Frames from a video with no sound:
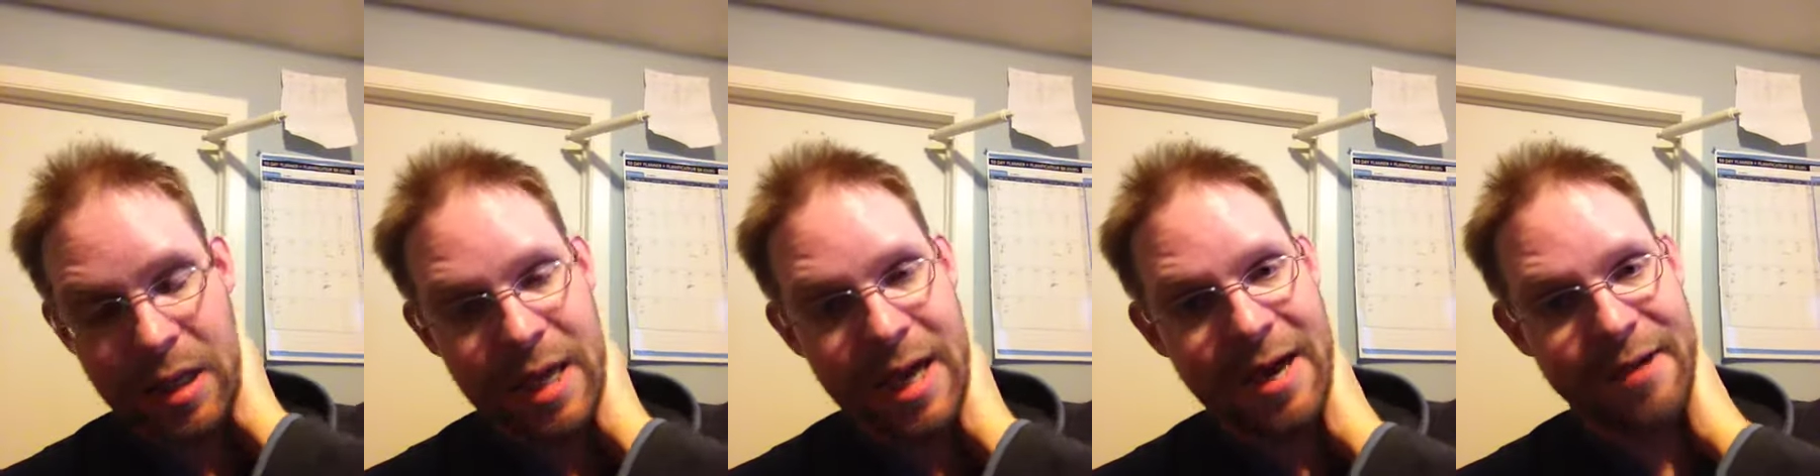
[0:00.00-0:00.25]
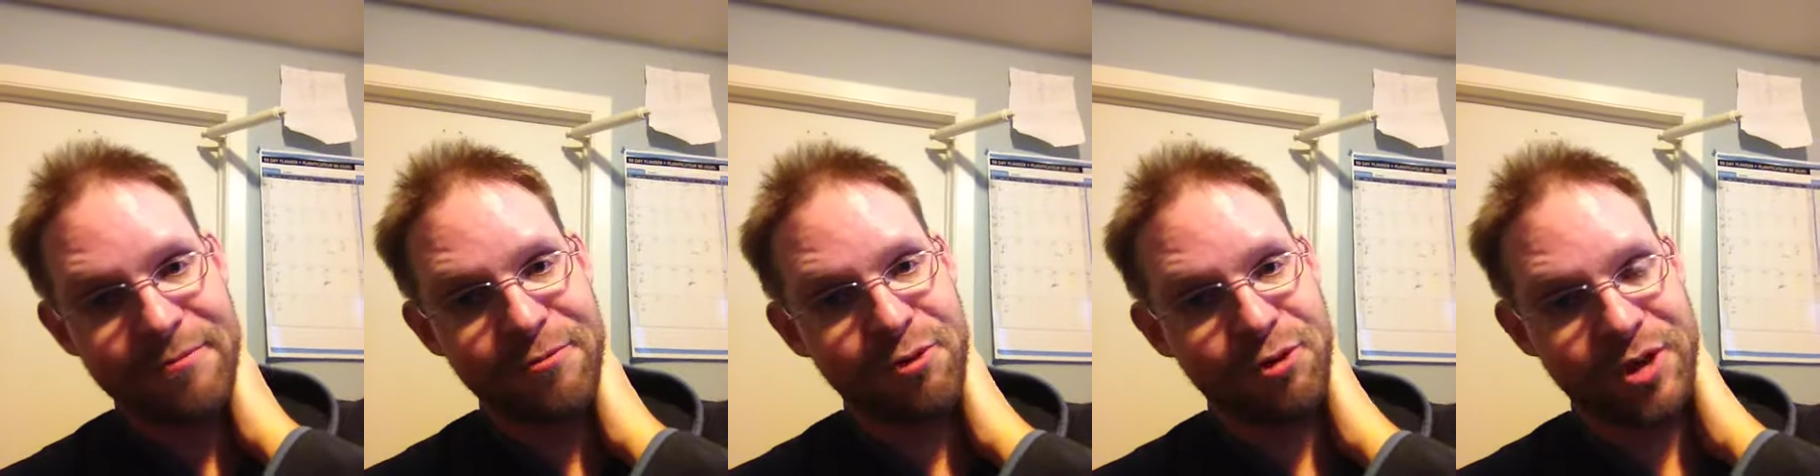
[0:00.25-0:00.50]

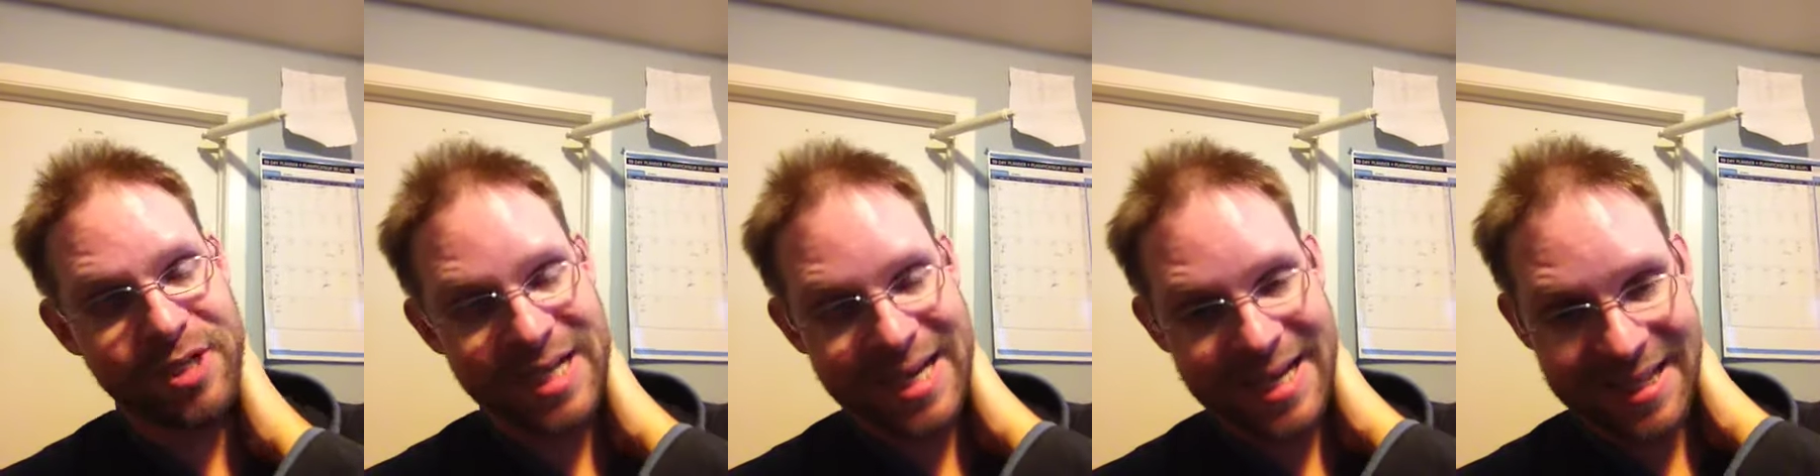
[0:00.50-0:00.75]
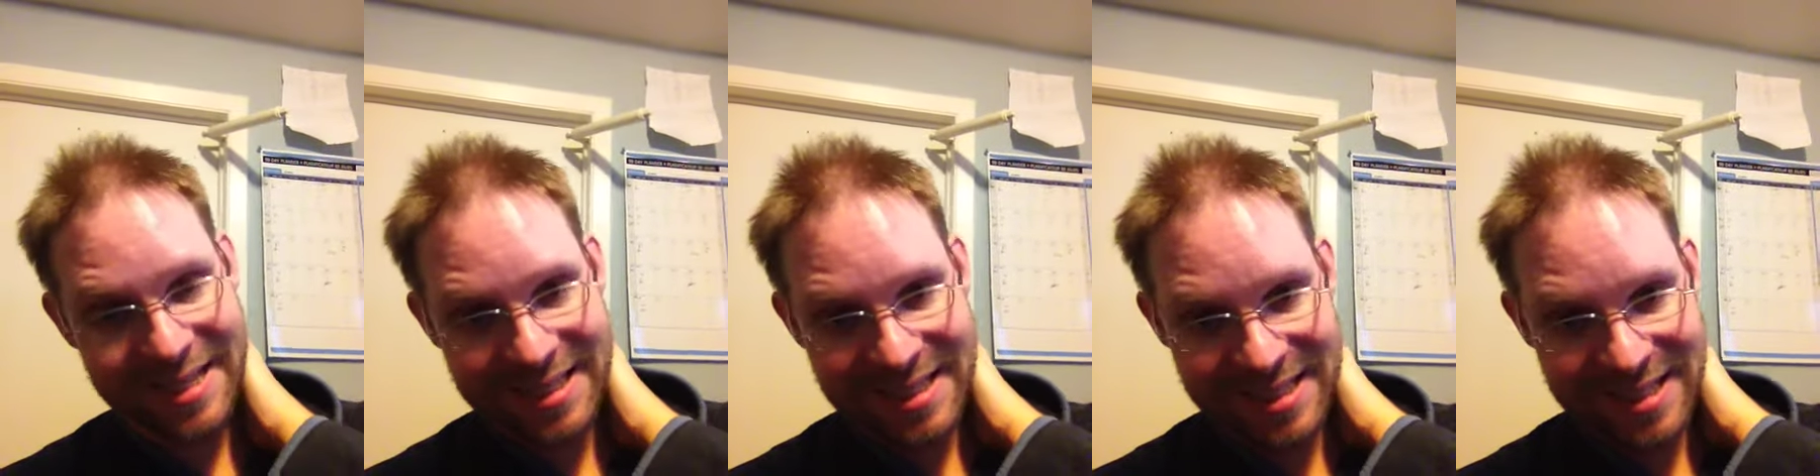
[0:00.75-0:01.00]
after
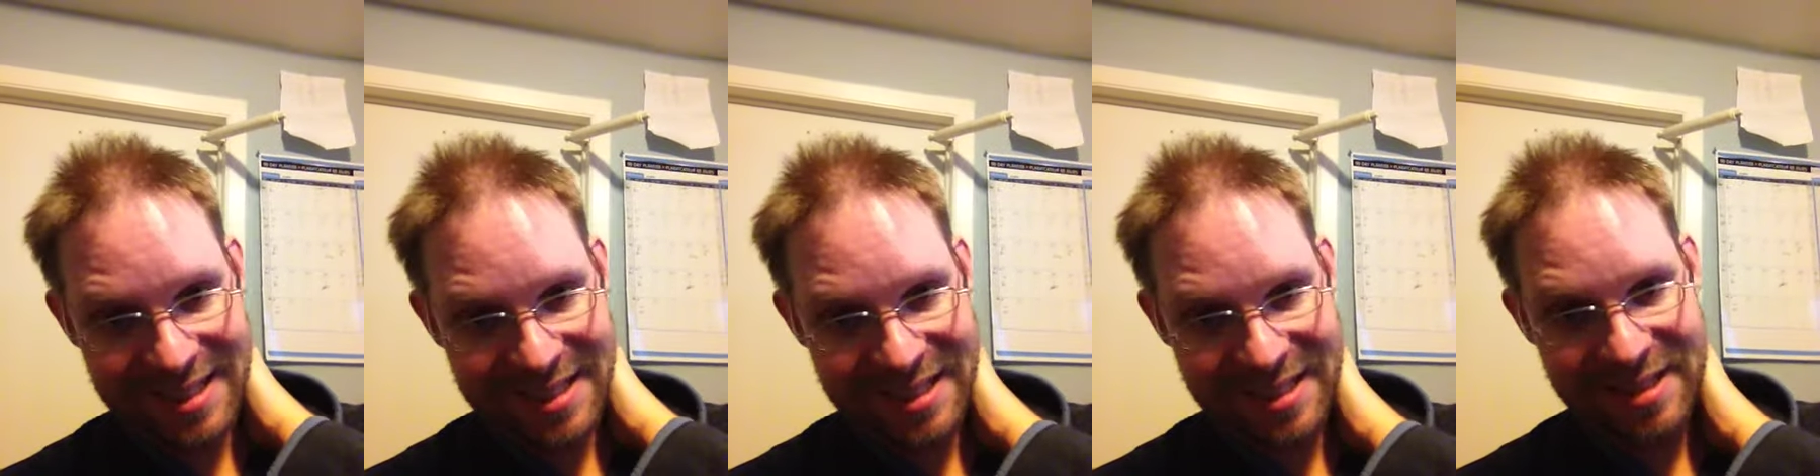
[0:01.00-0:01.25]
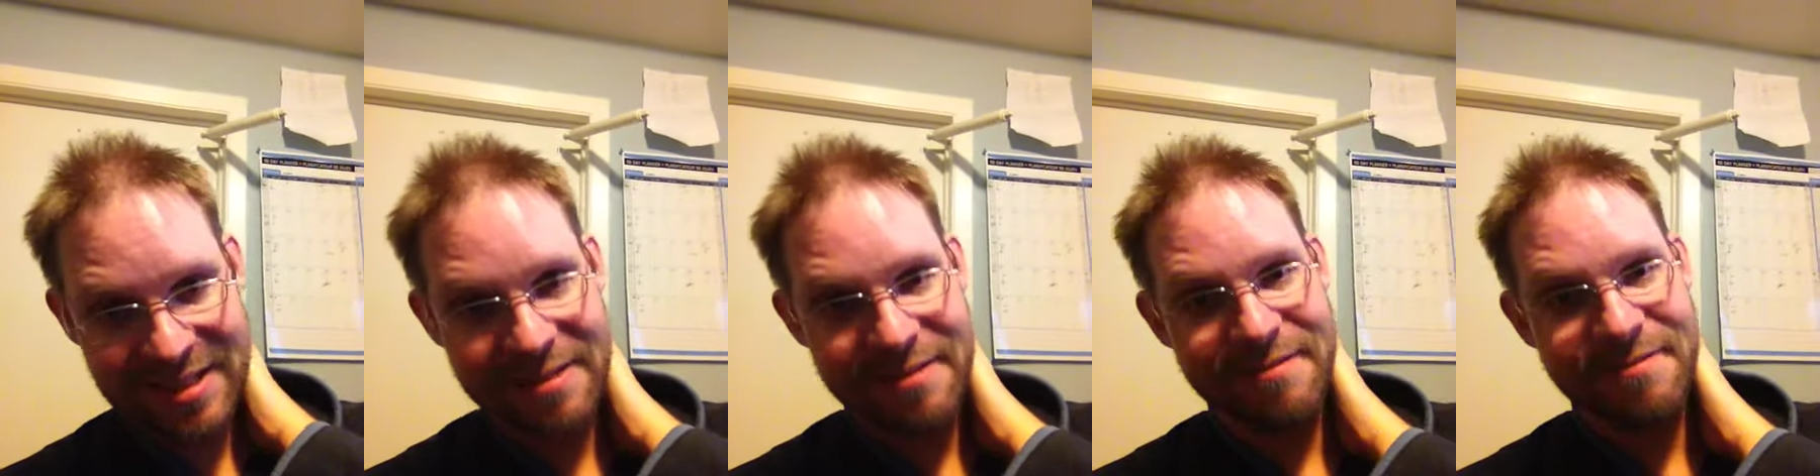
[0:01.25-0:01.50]

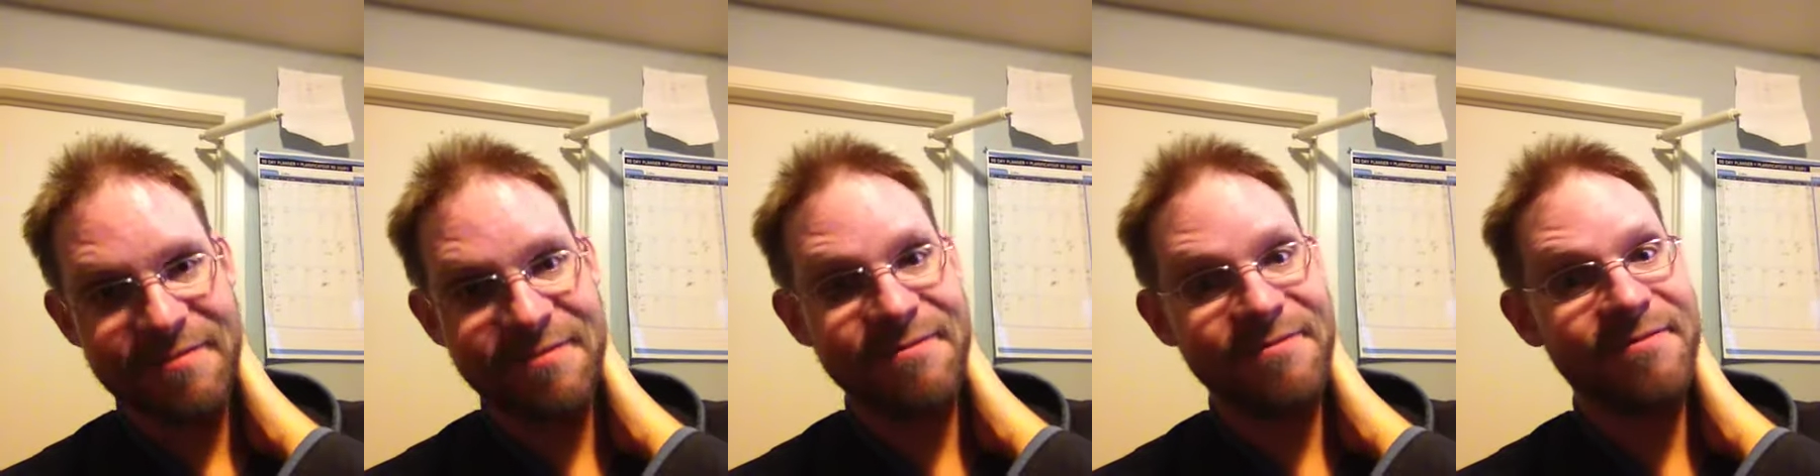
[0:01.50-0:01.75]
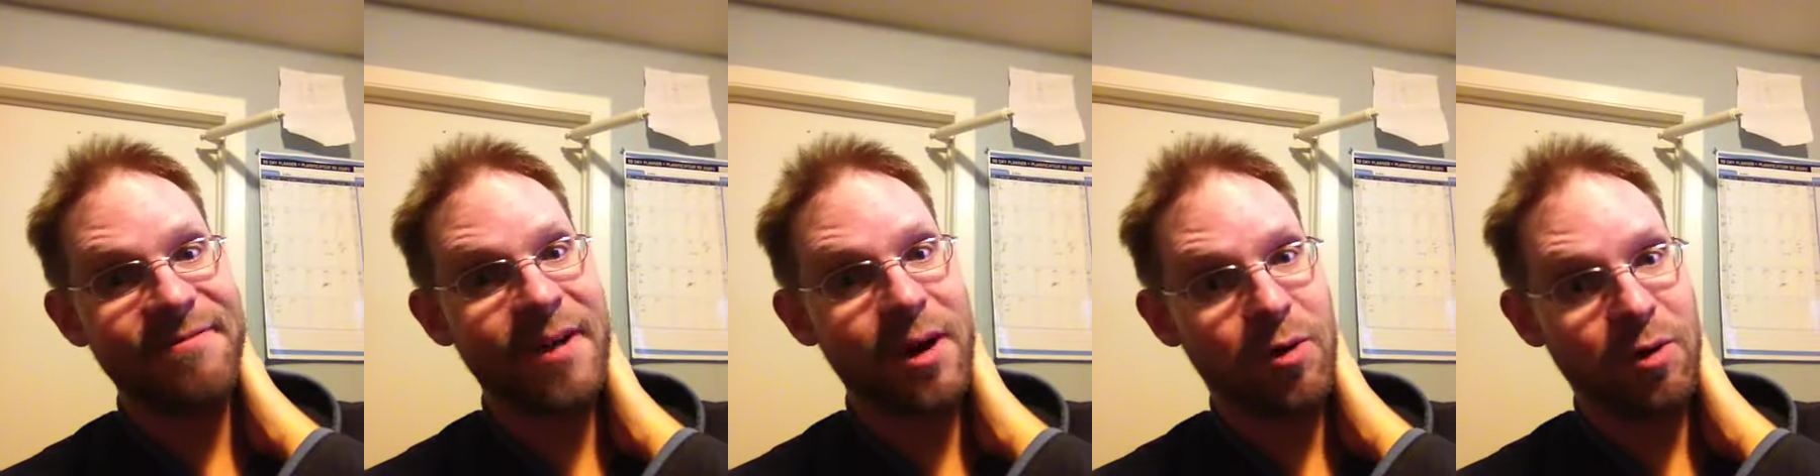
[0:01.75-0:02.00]
tests
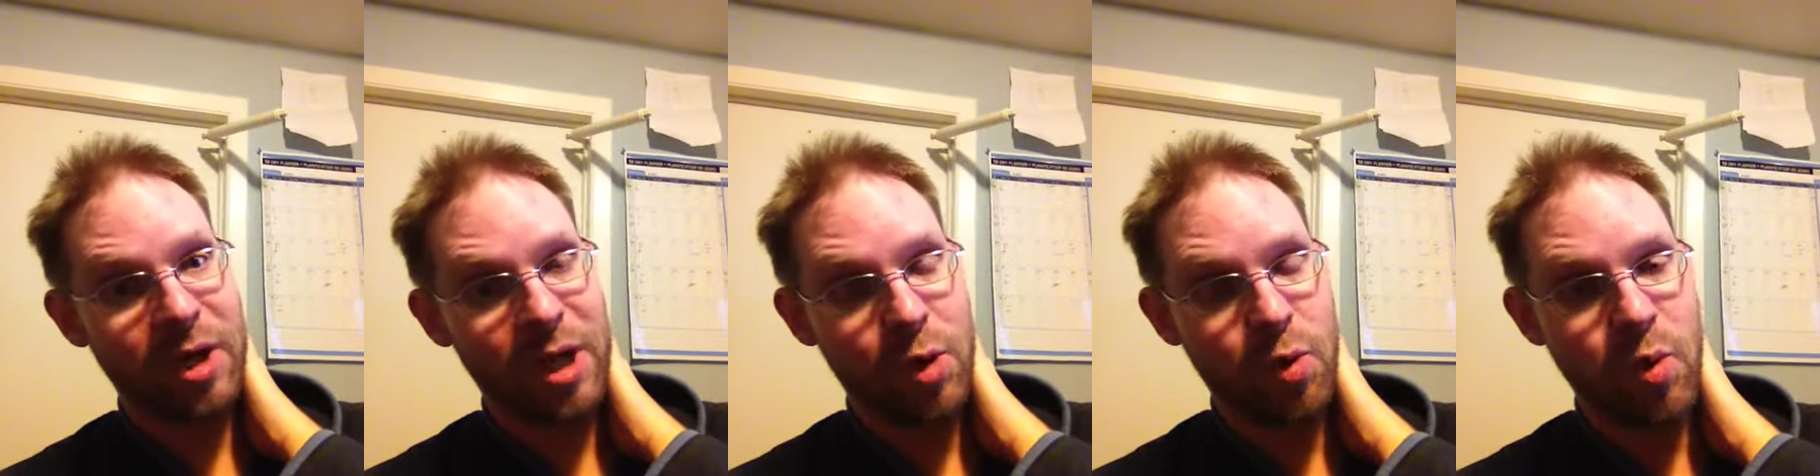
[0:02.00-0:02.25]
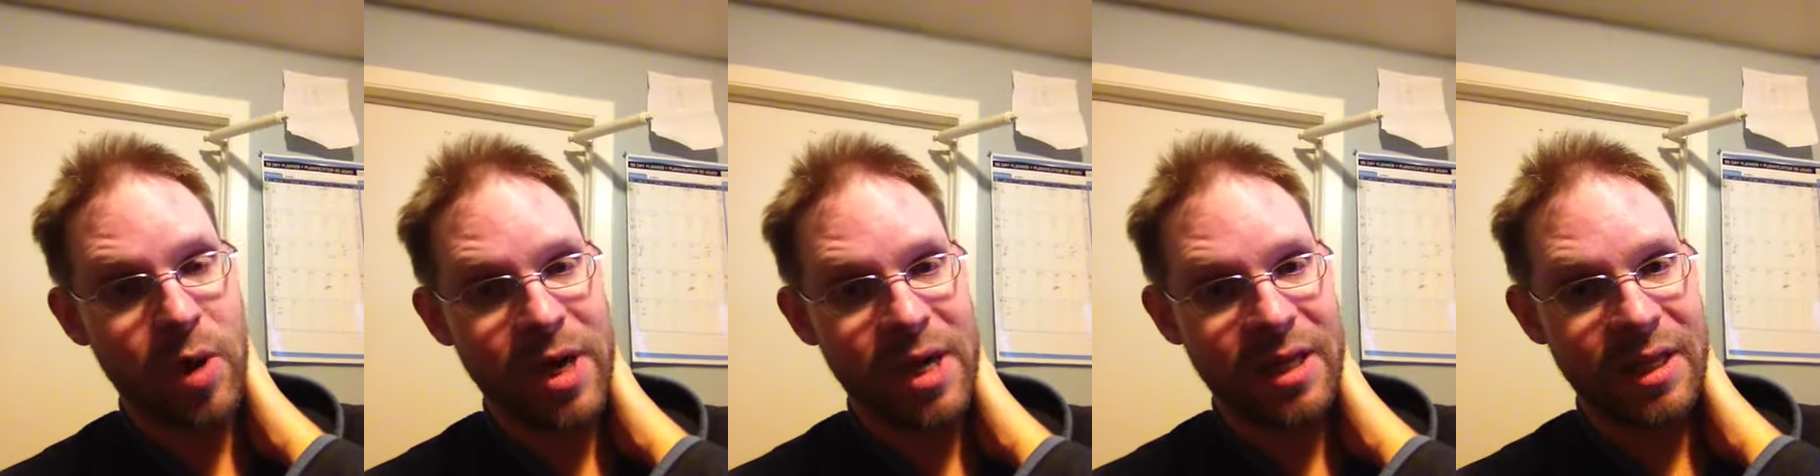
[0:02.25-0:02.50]
fairly
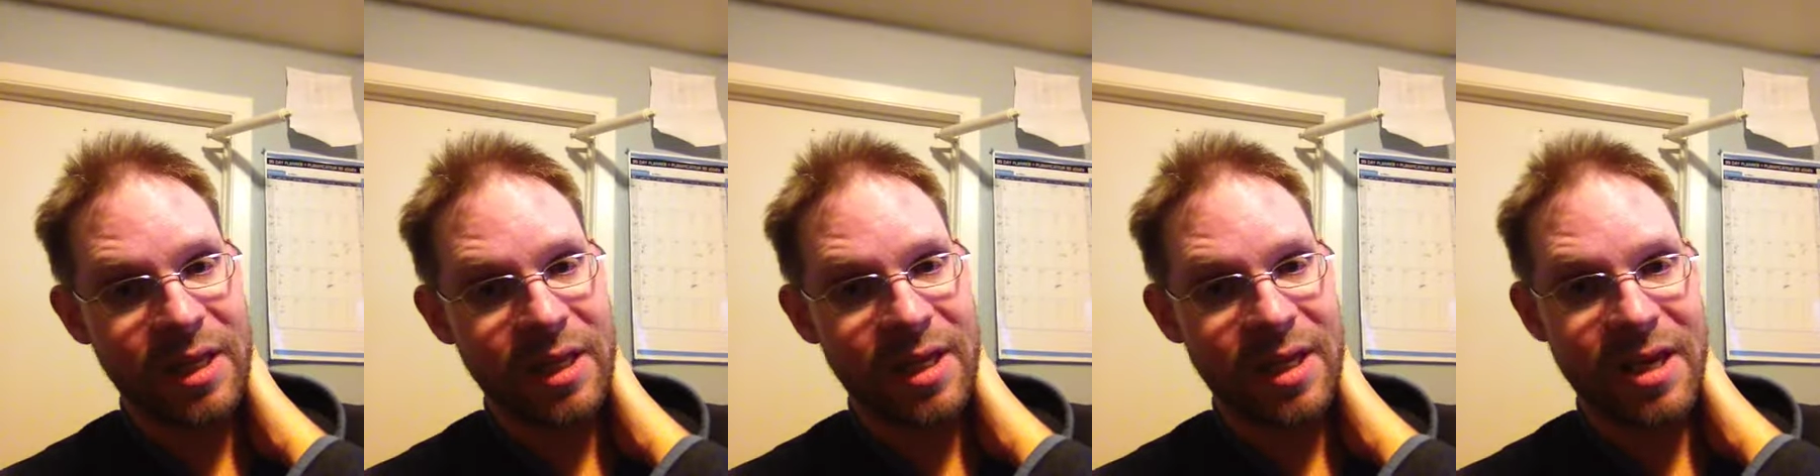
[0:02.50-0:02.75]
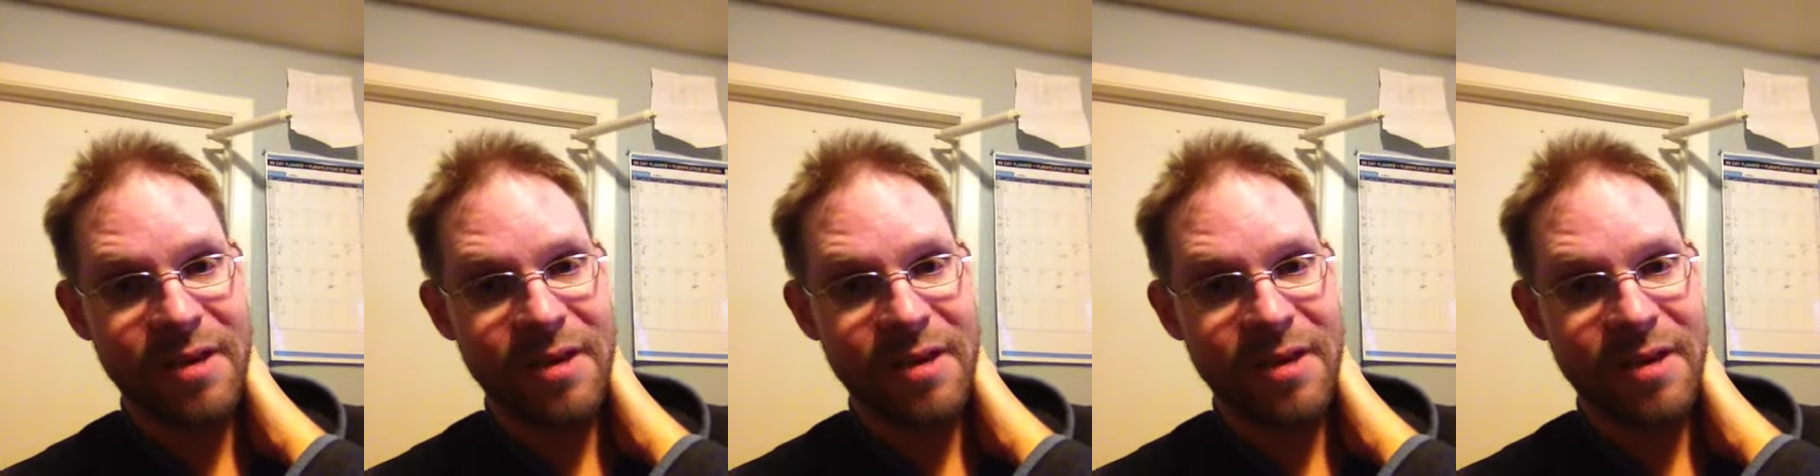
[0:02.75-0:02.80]
quickly.